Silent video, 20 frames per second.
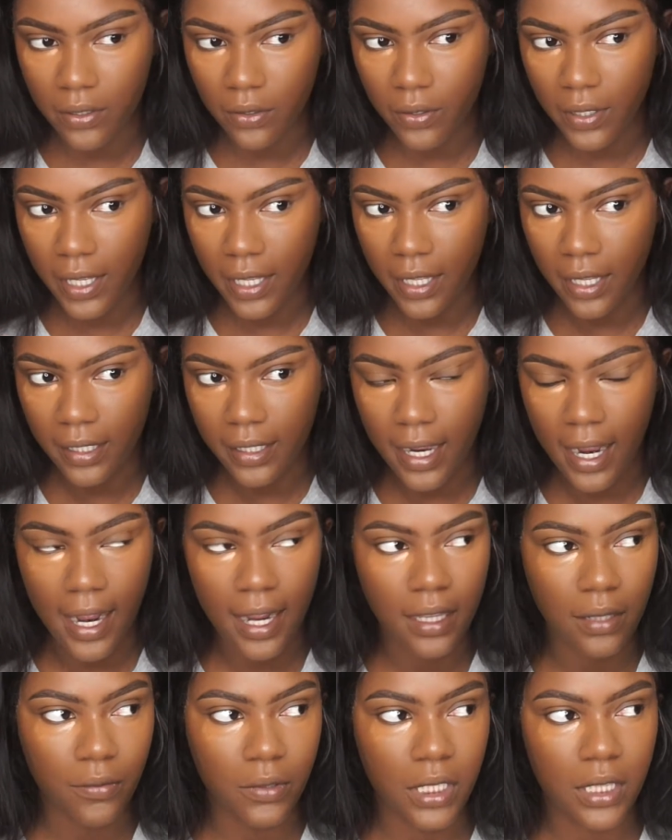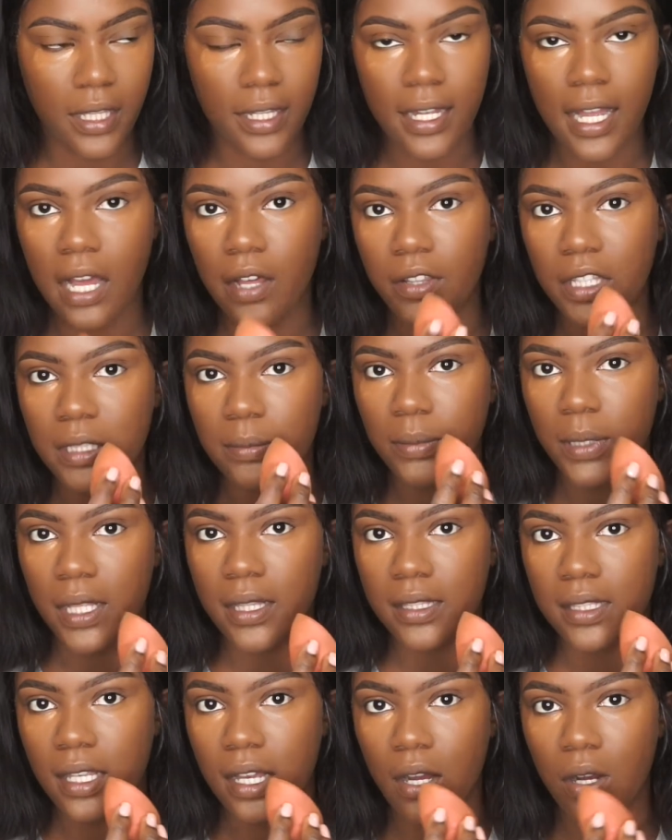Okay, yeah, I really like how this
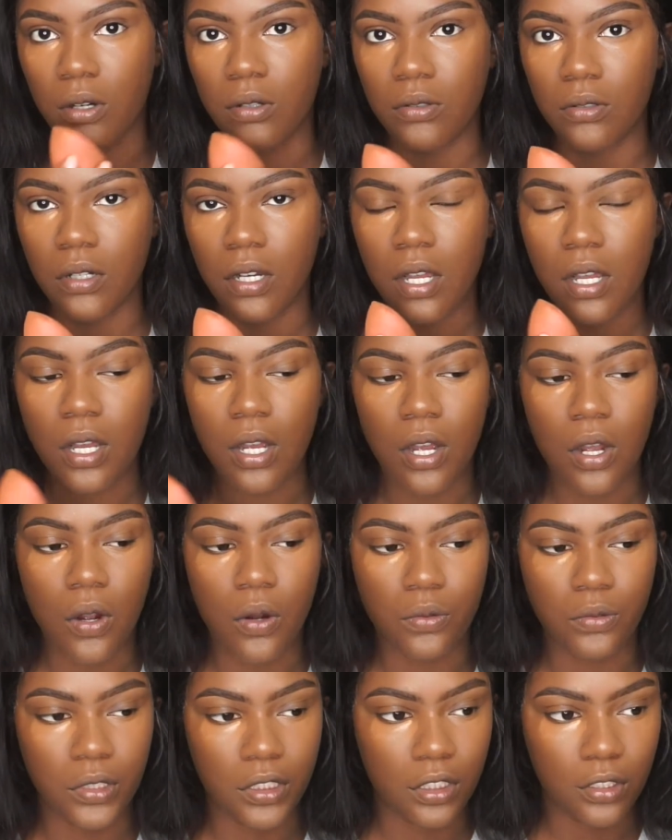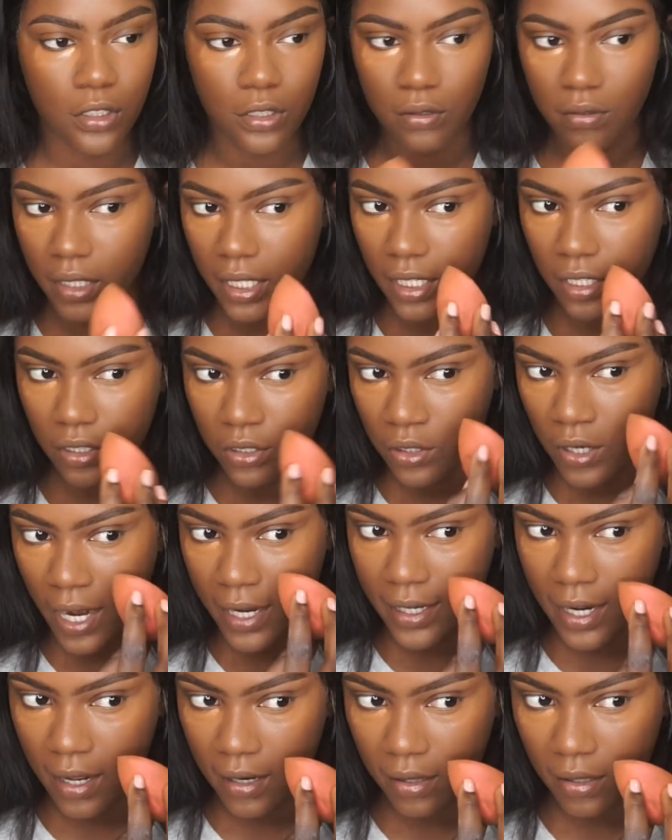blends out once you let it dry
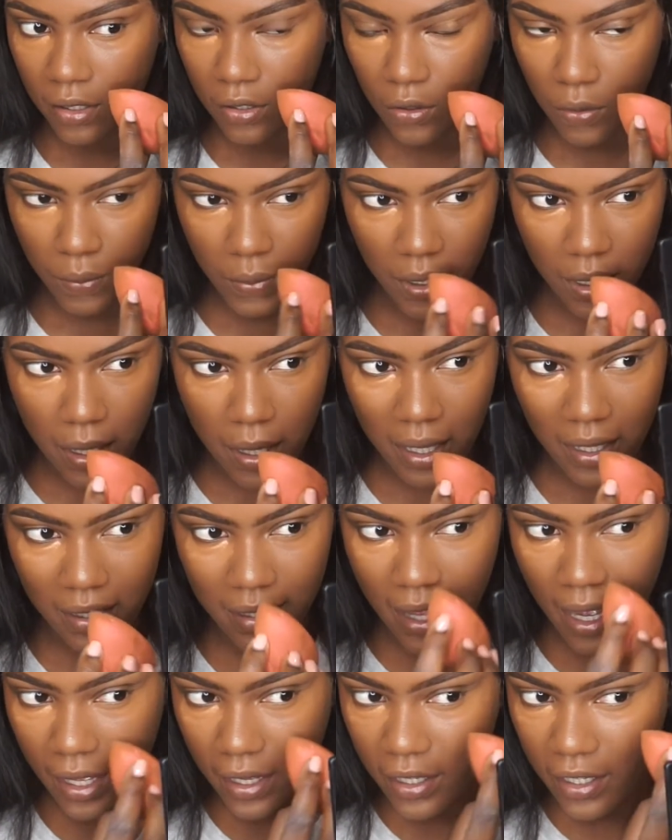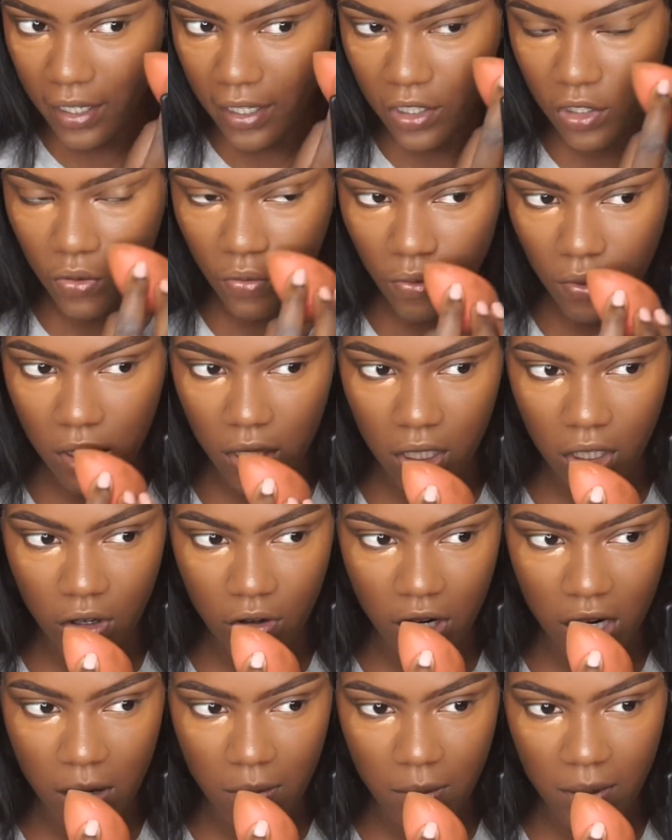down a little bit. Yeah, it is really
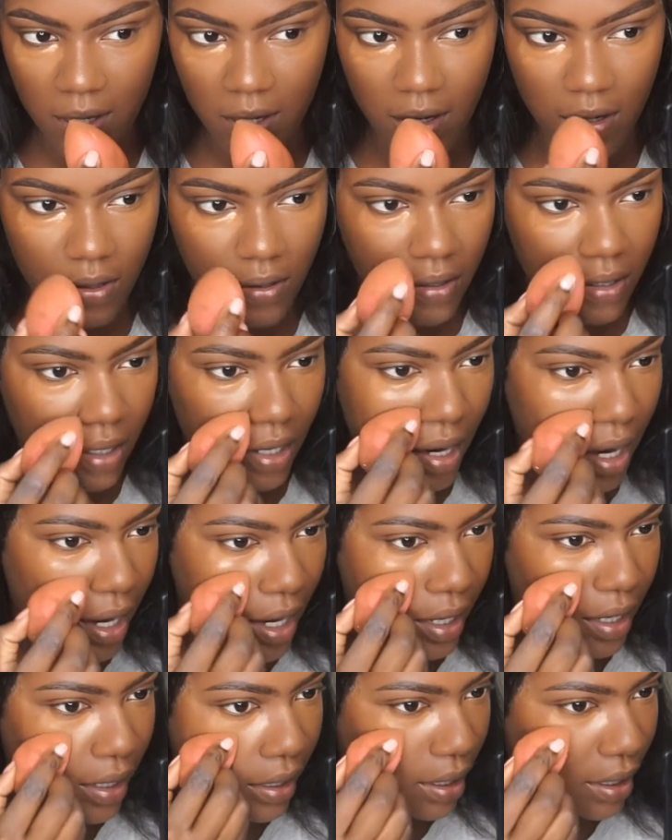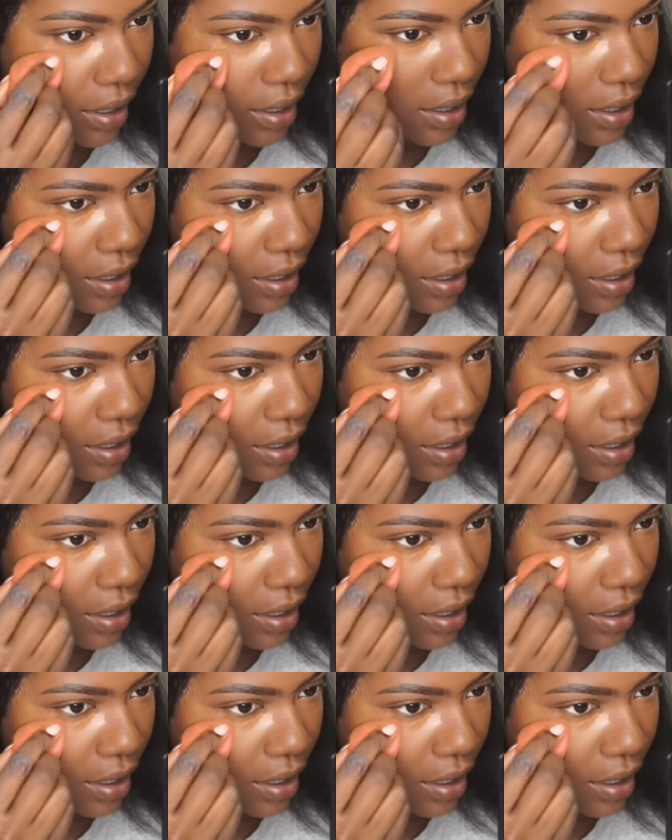creamy under the eye.